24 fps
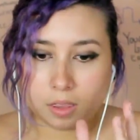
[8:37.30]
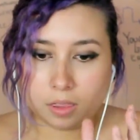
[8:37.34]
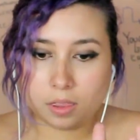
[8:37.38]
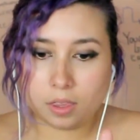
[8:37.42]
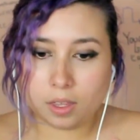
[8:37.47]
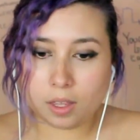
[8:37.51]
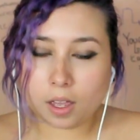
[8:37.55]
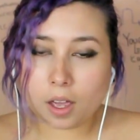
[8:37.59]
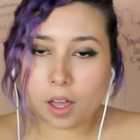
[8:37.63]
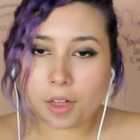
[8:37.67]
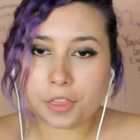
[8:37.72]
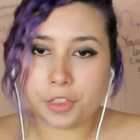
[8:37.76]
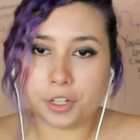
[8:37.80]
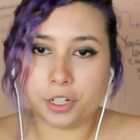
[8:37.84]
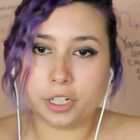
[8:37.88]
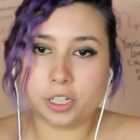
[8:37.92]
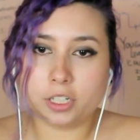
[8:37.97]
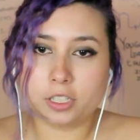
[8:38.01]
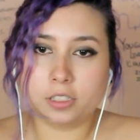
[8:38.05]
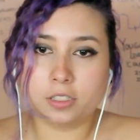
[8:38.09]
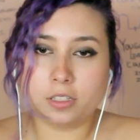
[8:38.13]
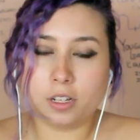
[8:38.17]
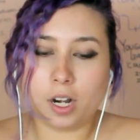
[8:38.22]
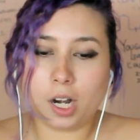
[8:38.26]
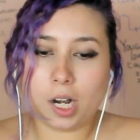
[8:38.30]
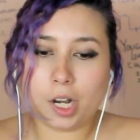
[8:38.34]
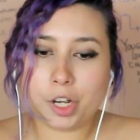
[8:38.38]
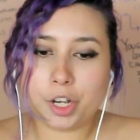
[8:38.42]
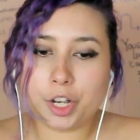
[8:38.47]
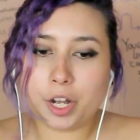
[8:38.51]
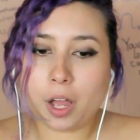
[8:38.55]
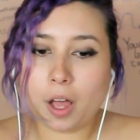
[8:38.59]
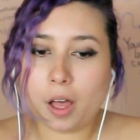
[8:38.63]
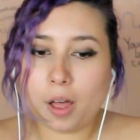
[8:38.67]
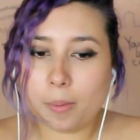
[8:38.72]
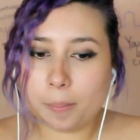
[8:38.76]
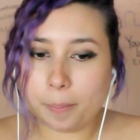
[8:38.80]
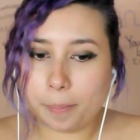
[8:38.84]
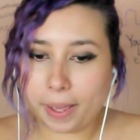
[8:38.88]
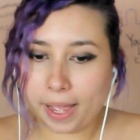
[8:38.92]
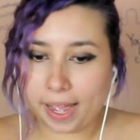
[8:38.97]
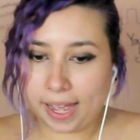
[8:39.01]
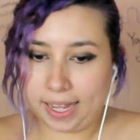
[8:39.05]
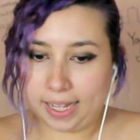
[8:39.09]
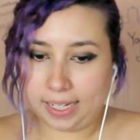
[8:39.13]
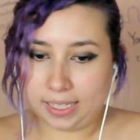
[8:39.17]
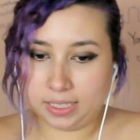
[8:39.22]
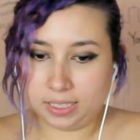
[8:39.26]
the others are not
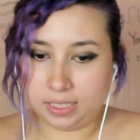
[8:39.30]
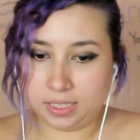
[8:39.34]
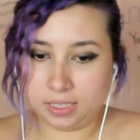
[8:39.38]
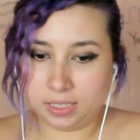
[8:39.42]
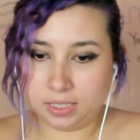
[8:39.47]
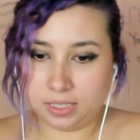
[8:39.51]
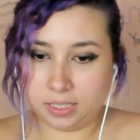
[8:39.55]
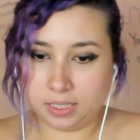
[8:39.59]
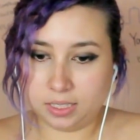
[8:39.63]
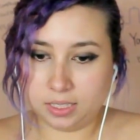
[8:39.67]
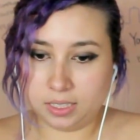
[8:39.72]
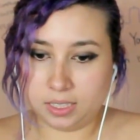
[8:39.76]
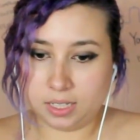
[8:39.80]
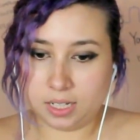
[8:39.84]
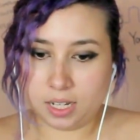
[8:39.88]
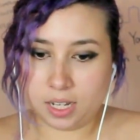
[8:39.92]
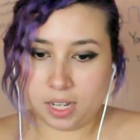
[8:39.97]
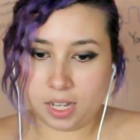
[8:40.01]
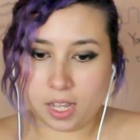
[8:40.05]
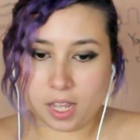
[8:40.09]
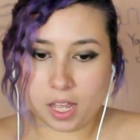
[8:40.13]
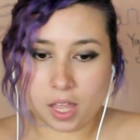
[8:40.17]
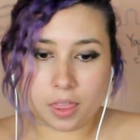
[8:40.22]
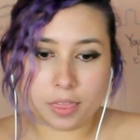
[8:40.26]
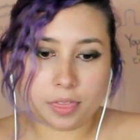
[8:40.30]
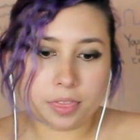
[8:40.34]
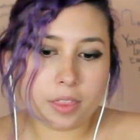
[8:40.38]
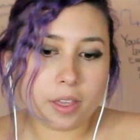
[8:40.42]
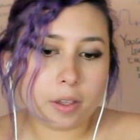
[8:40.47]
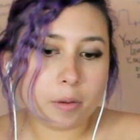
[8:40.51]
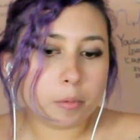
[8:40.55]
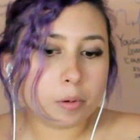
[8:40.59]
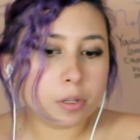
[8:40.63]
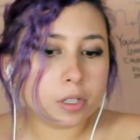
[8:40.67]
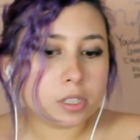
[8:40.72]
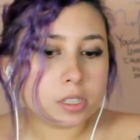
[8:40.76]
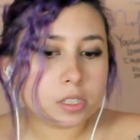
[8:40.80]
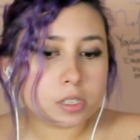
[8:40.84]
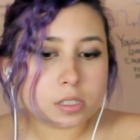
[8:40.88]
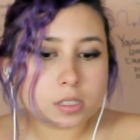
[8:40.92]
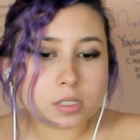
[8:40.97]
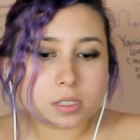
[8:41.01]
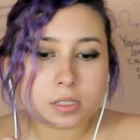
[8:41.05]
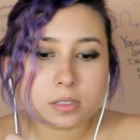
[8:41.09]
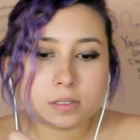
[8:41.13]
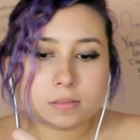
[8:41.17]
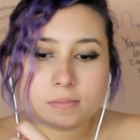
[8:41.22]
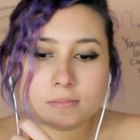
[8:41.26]
bad. They were
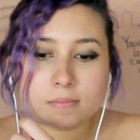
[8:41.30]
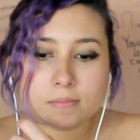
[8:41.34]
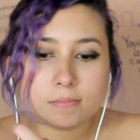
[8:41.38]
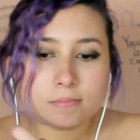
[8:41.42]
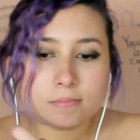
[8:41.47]
just